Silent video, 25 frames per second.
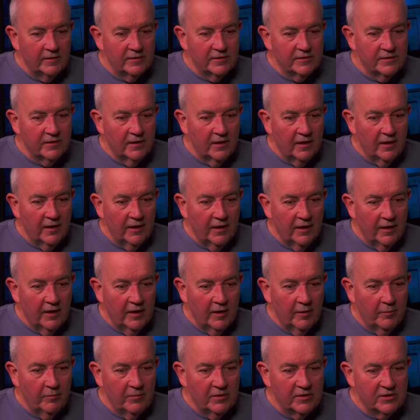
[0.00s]
his
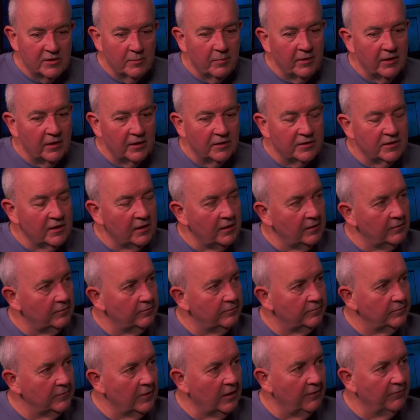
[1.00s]
ability,
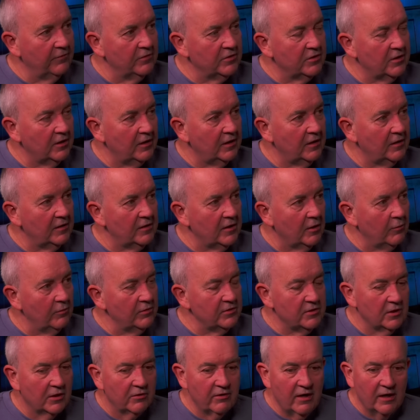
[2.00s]
obviously,
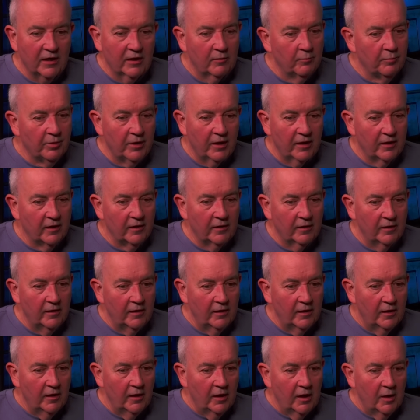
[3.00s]
he's a cracking player,
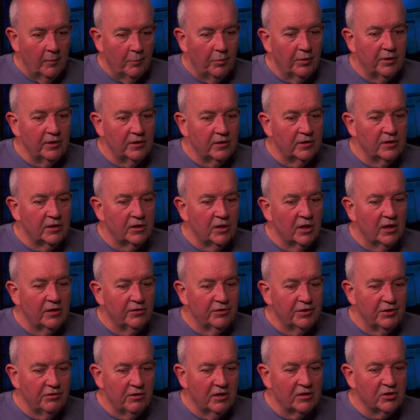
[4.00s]
but
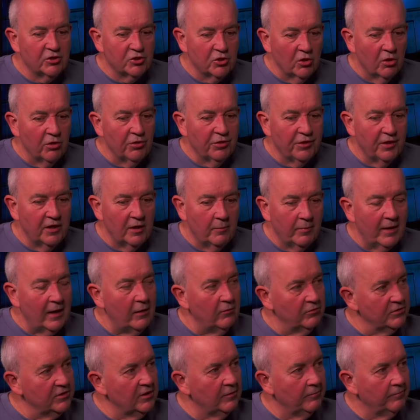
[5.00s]
there is something
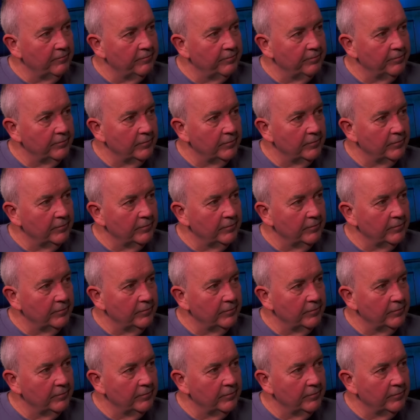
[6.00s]
about him,